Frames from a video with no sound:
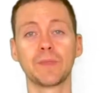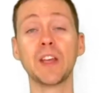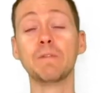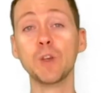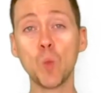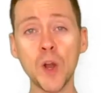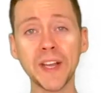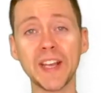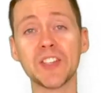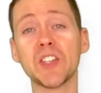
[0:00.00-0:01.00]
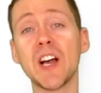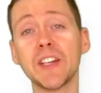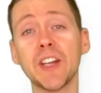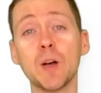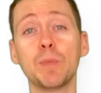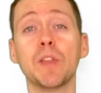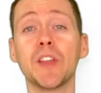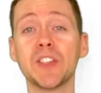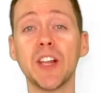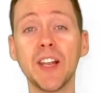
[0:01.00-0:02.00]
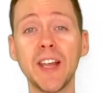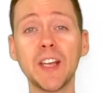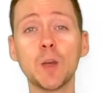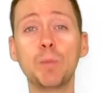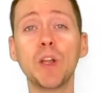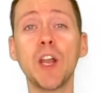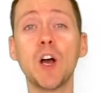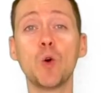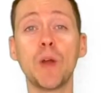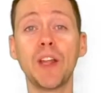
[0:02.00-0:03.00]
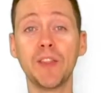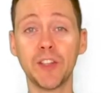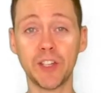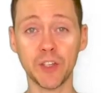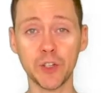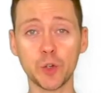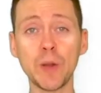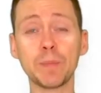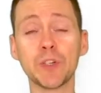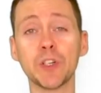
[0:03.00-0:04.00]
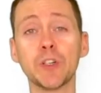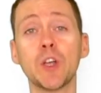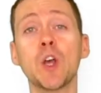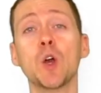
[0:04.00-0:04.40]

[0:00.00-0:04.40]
If you want to get signed up, there's a link below in the description